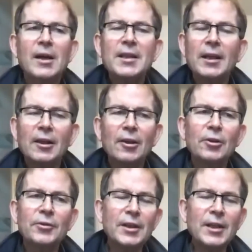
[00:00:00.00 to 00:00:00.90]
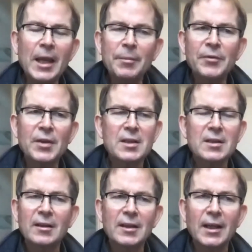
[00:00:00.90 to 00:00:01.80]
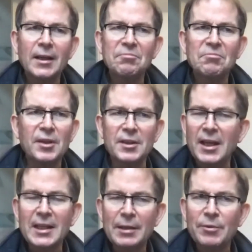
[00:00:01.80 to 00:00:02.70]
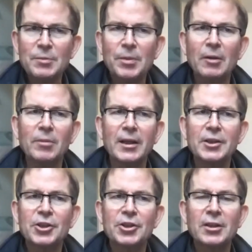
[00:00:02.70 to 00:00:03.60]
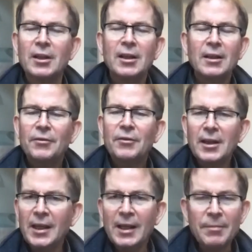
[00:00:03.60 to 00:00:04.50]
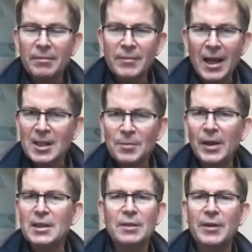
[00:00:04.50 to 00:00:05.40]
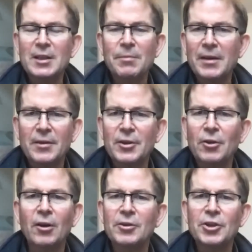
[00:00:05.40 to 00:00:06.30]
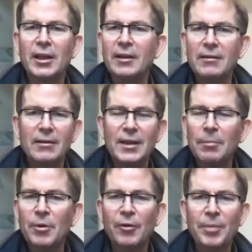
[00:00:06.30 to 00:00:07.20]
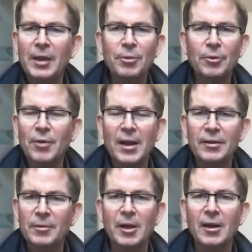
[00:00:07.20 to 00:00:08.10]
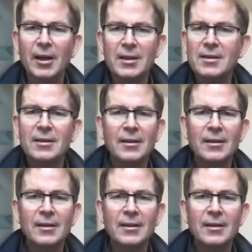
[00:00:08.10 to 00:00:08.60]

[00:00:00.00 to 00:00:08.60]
include the name of the study, the date it was published, key aspects of its methodology, number of people randomized.